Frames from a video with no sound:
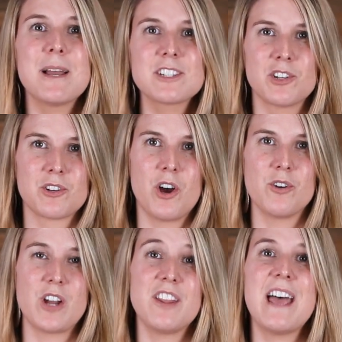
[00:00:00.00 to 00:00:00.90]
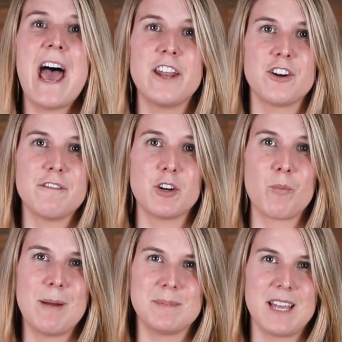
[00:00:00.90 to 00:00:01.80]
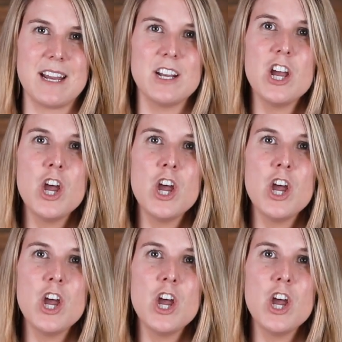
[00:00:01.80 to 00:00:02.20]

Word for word: pixel code on the header of your website,